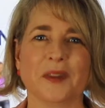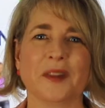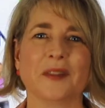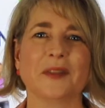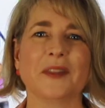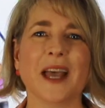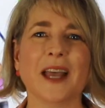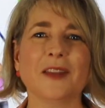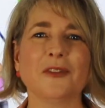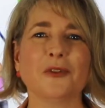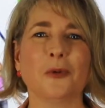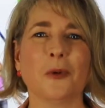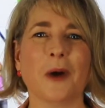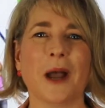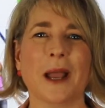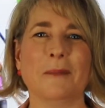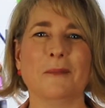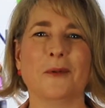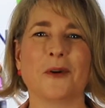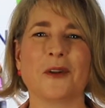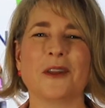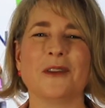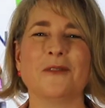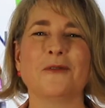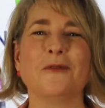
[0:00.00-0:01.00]
That's why
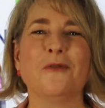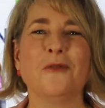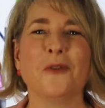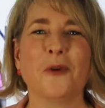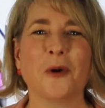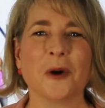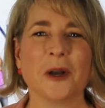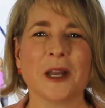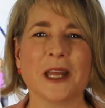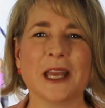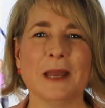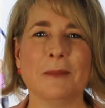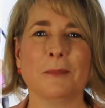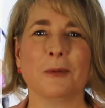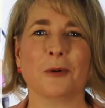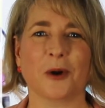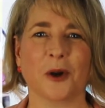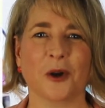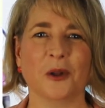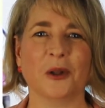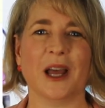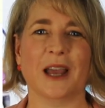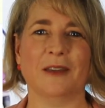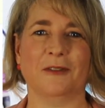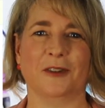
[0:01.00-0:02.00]
more than 40
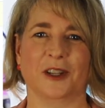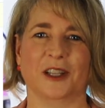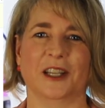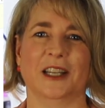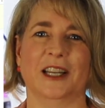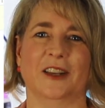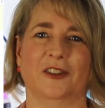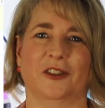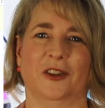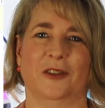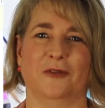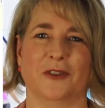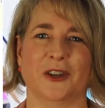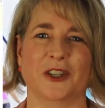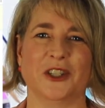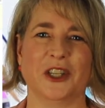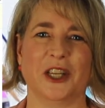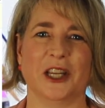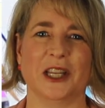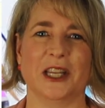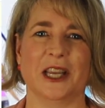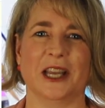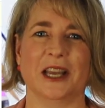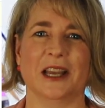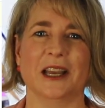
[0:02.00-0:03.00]
pro-life clinics in
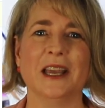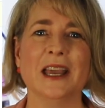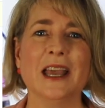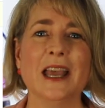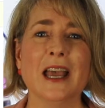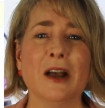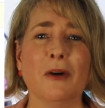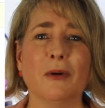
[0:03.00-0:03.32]
Virginia,